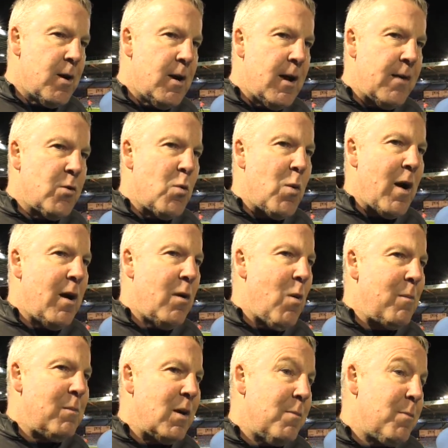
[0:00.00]
have a
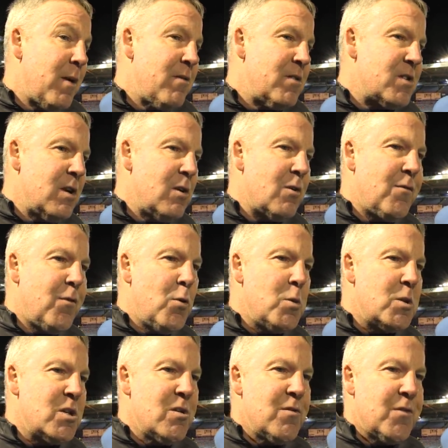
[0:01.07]
Wembley appearance to look
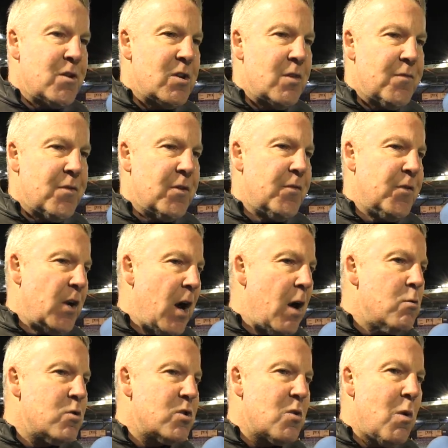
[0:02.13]
forward to for the
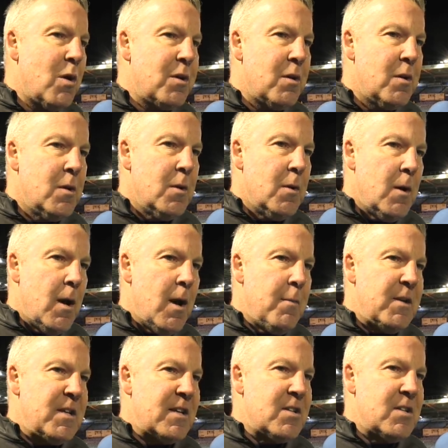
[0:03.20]
whole squad.
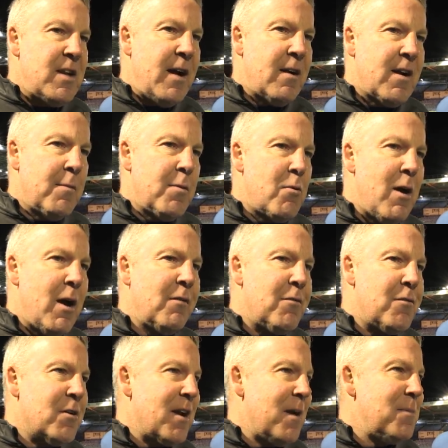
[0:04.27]
It doesn't now come around
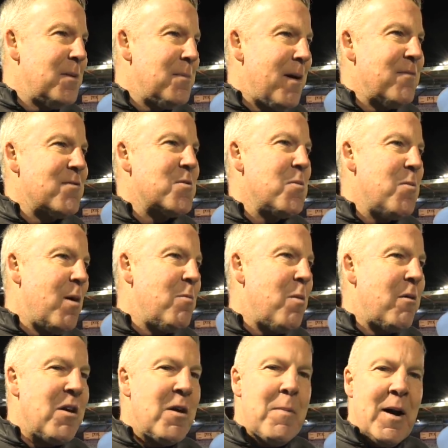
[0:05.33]
for a couple of months. We won't
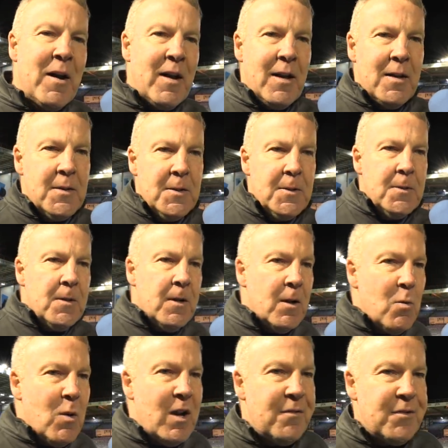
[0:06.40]
worry about that.
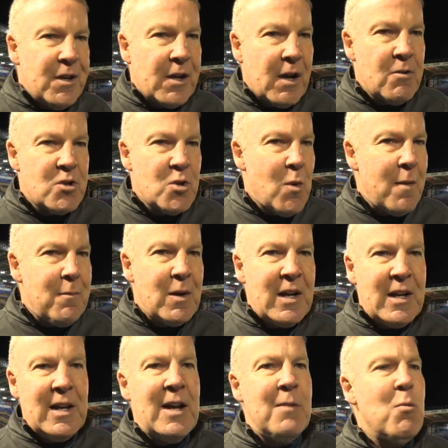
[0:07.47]
Whenever you go to
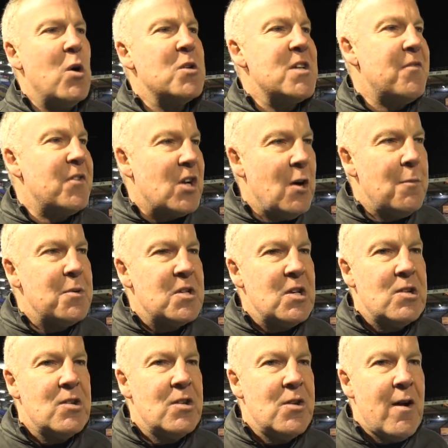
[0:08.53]
Wembley in whatever
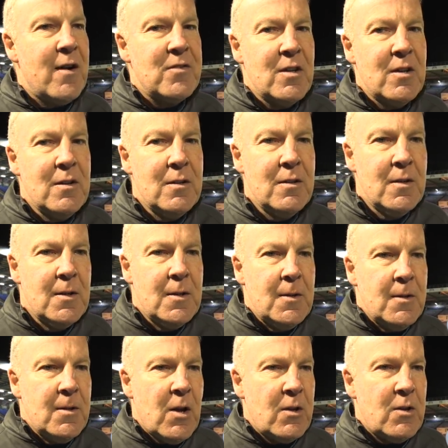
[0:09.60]
competition, you have
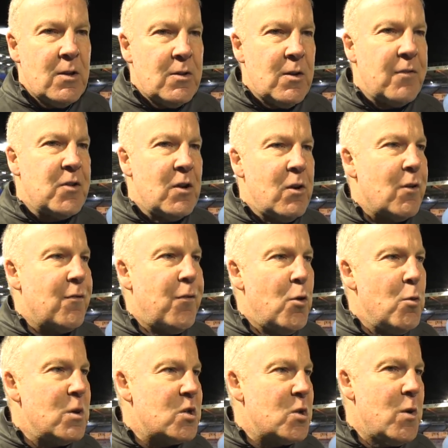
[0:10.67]
to look
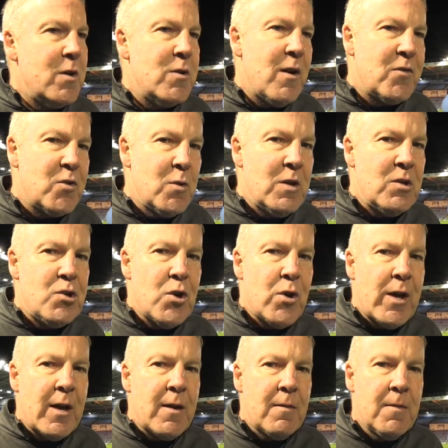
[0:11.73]
forward to it. You have to
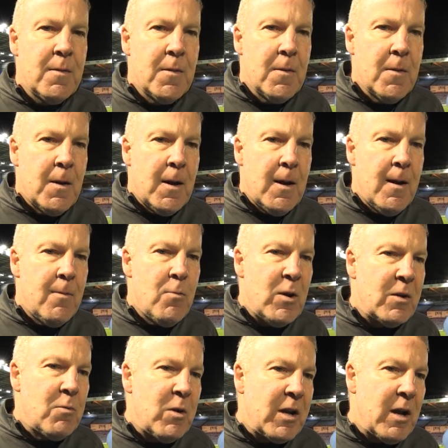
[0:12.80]
enjoy it.
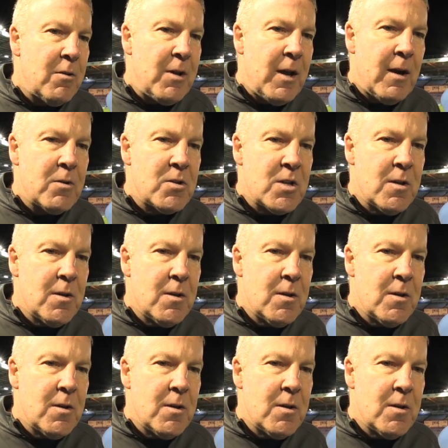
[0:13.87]
We go now